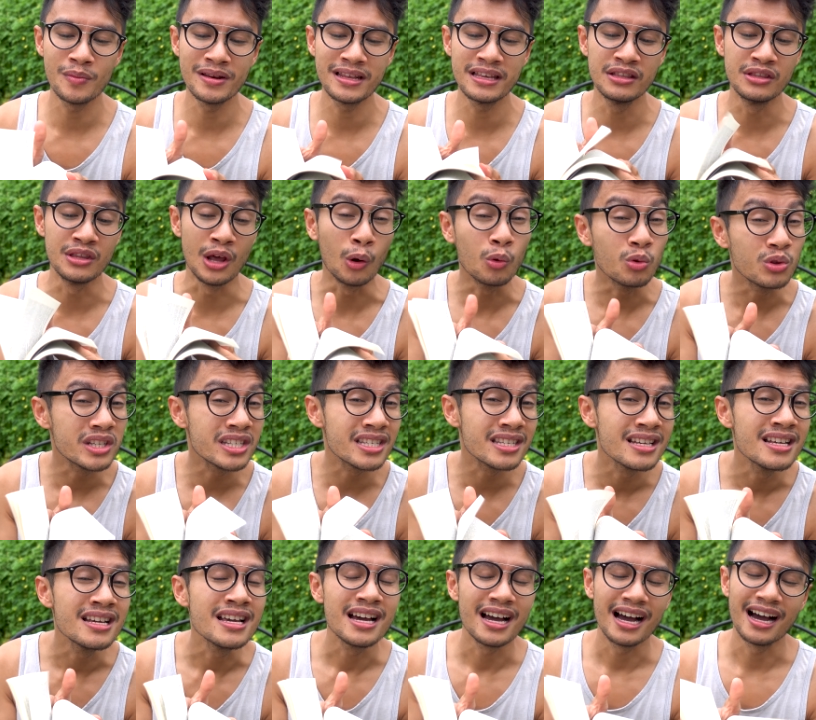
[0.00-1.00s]
many
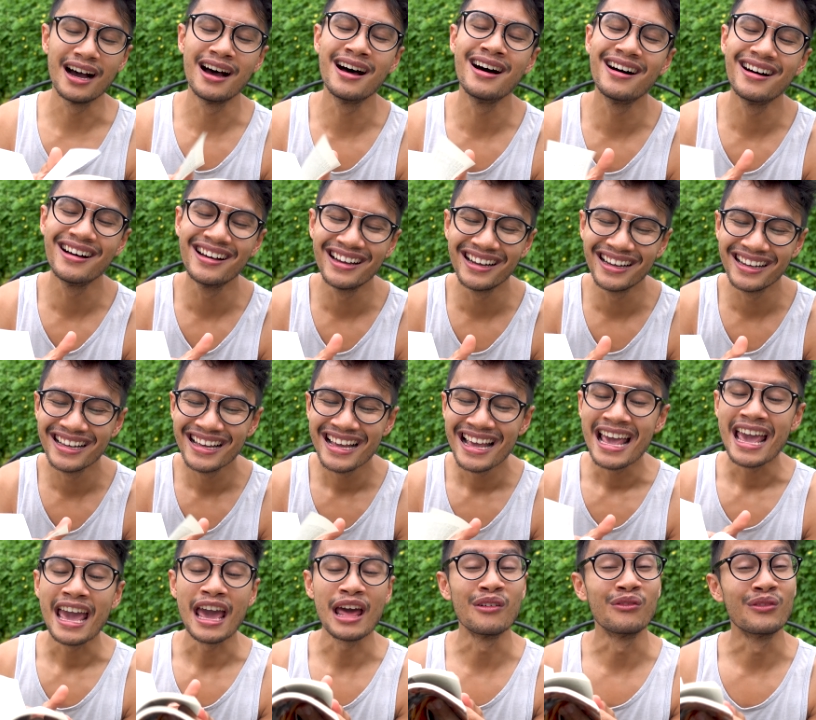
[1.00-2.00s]
notes
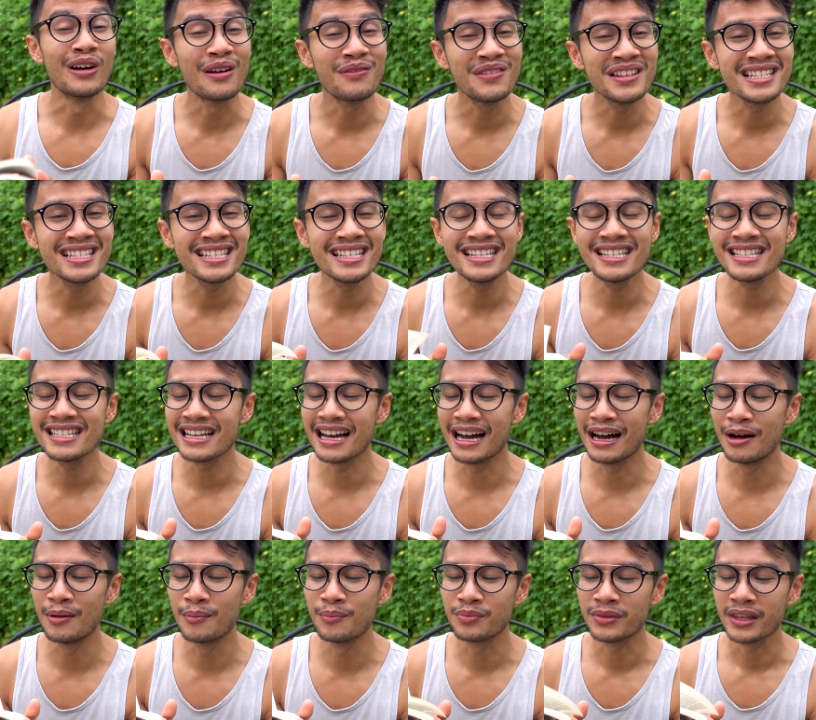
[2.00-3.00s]
and references.
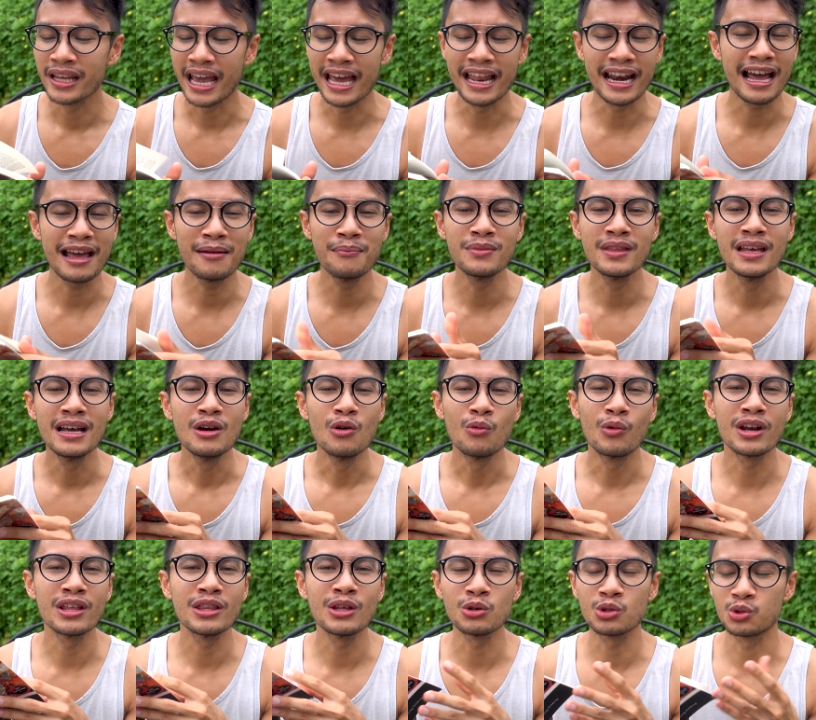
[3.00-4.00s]
And I'm
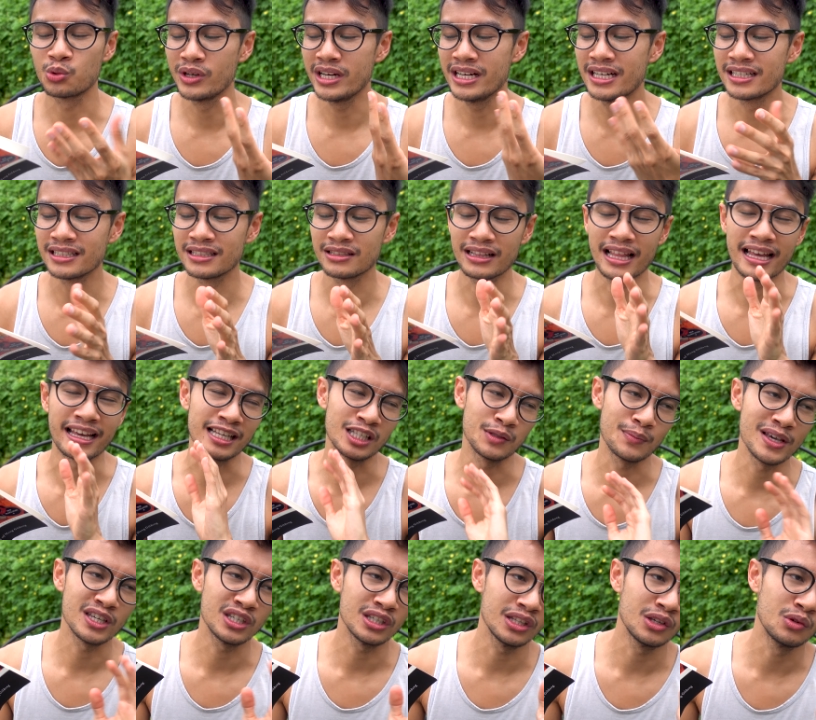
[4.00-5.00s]
one of those readers, like
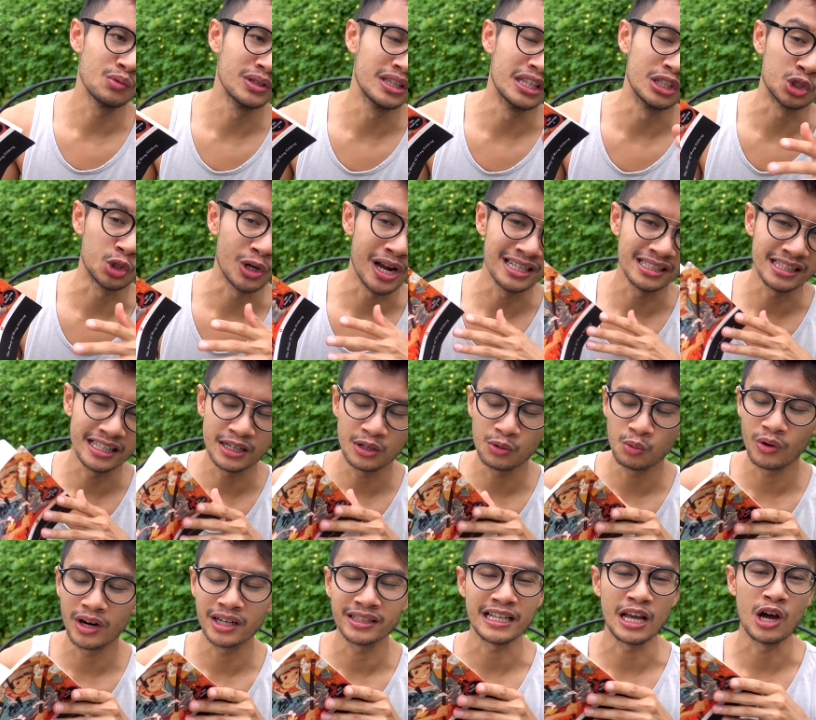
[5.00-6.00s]
especially with the translated
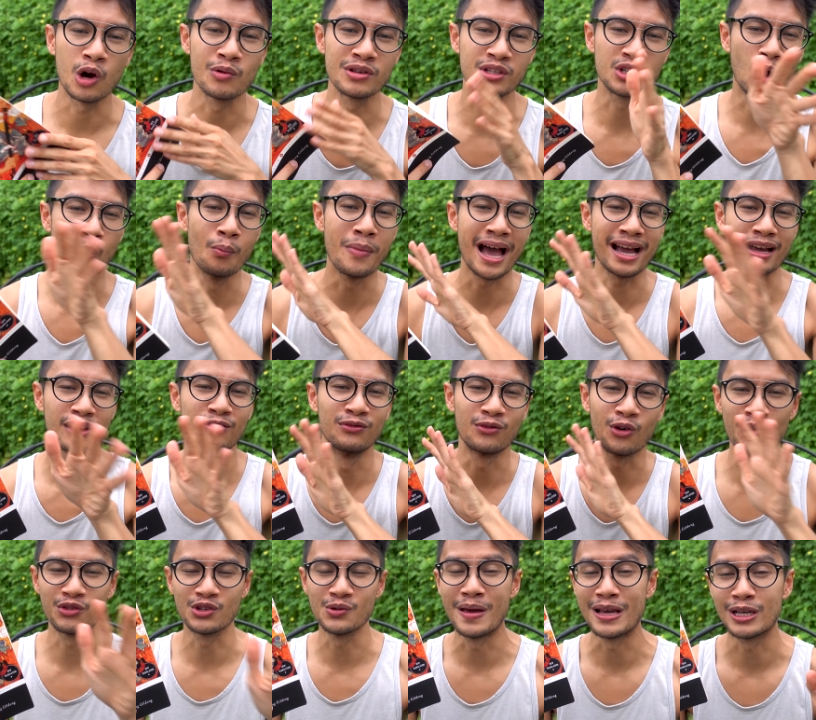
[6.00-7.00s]
works, I always go back and
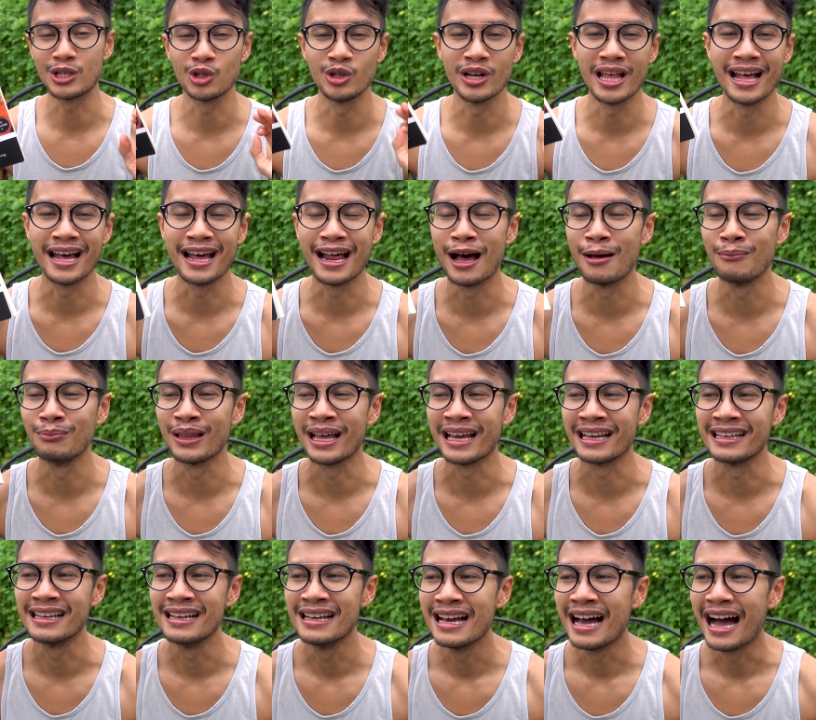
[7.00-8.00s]
forth to make sure that
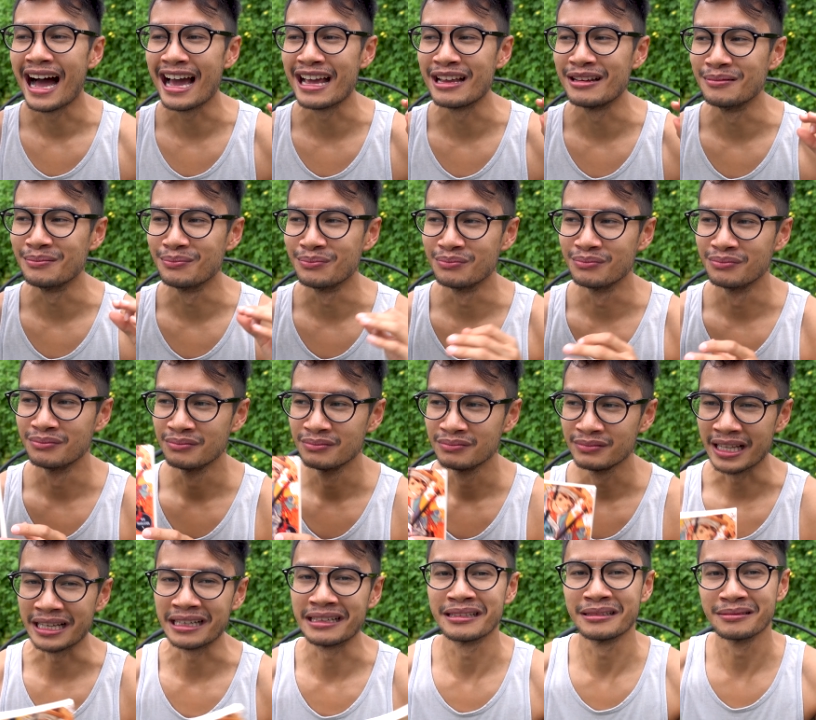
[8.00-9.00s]
I
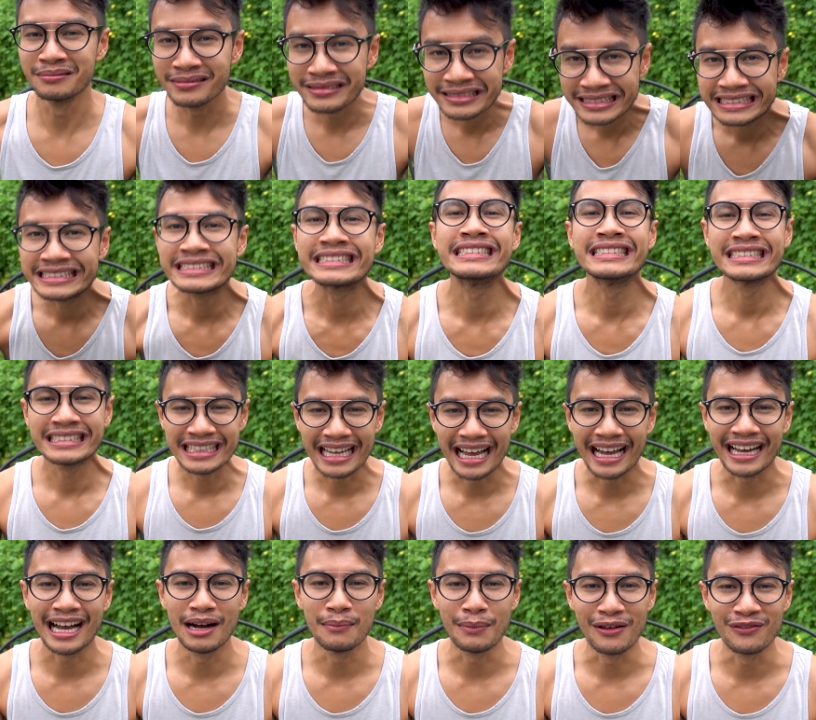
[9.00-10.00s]

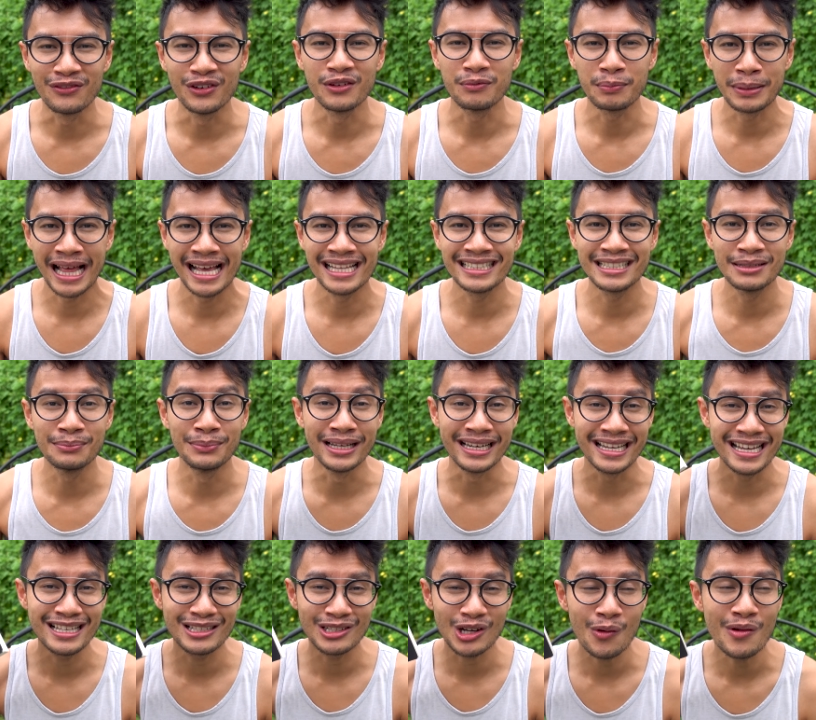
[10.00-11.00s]
got my foot planted. But
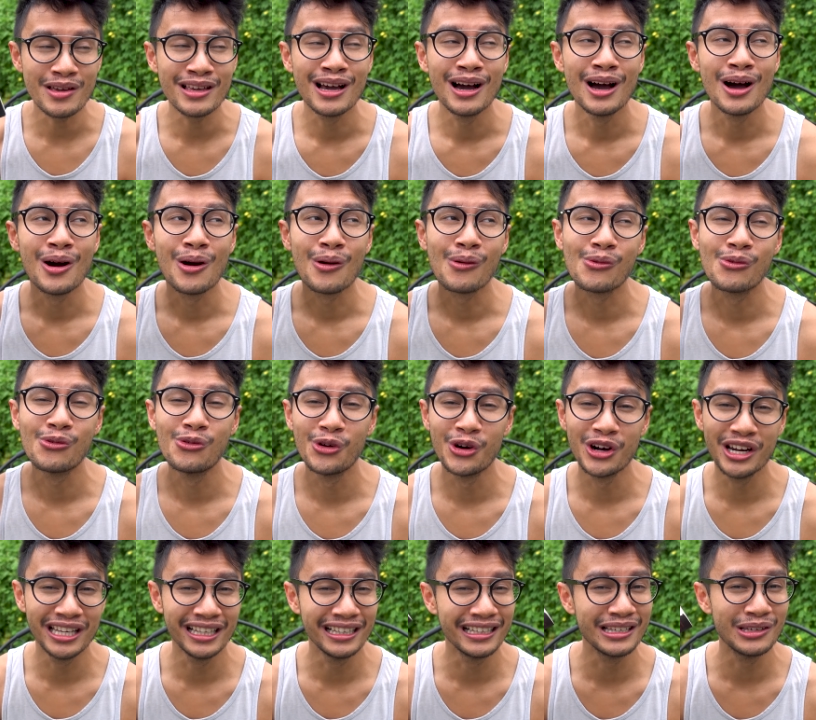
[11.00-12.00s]
it's going
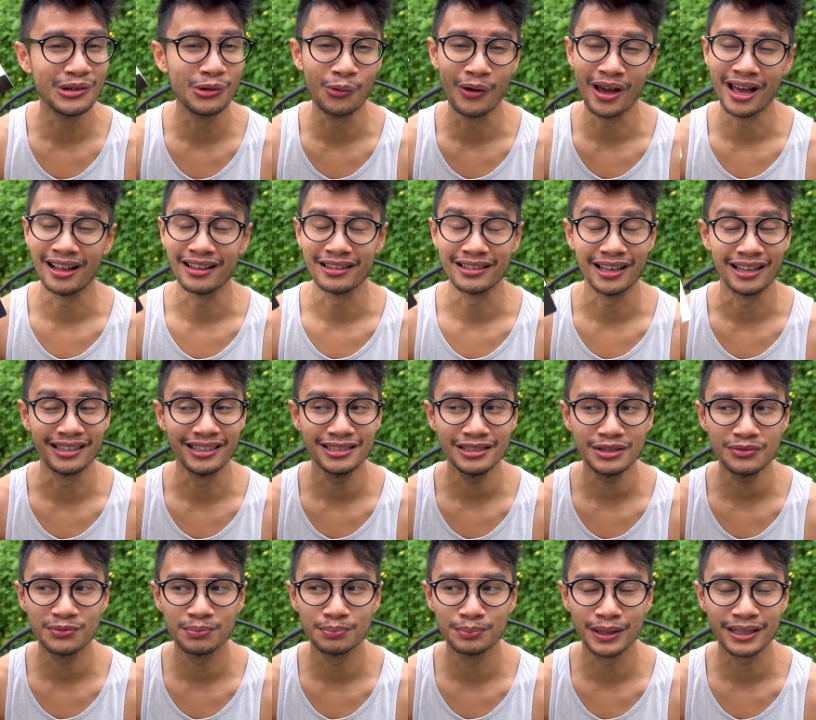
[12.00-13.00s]
really well, y'all.
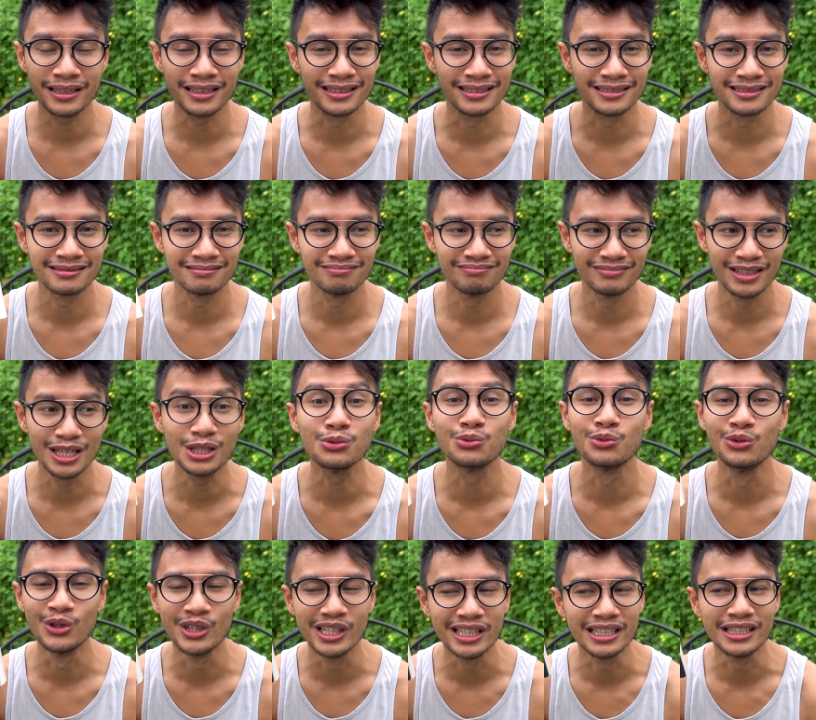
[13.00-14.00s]
This book is
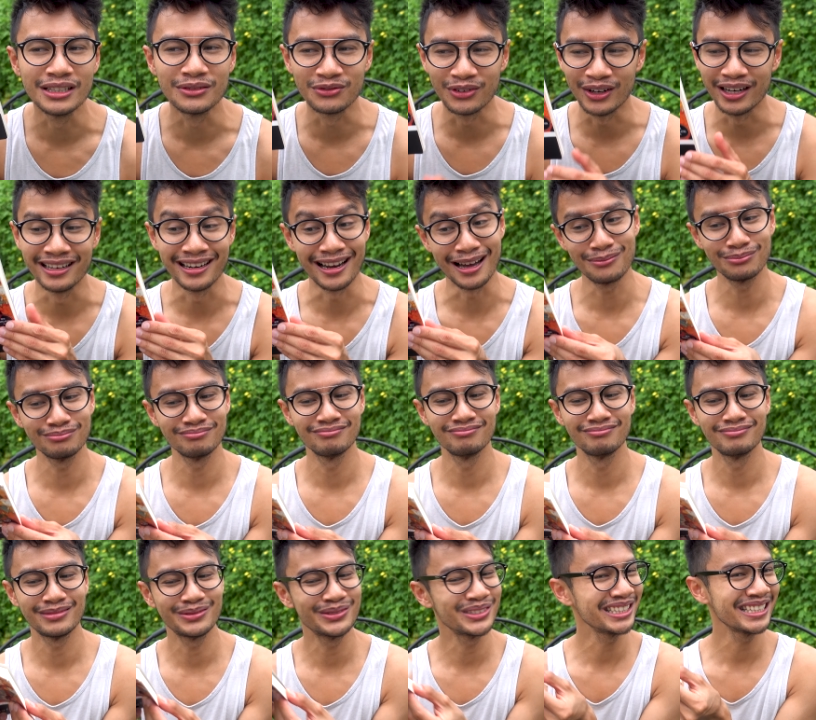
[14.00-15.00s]
really fun. I'm
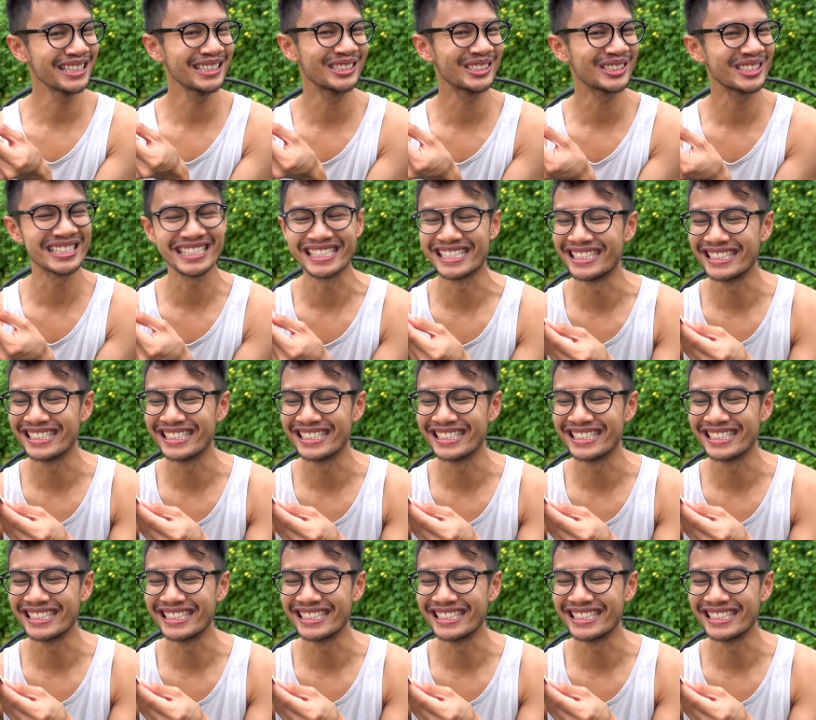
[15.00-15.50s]
really enjoying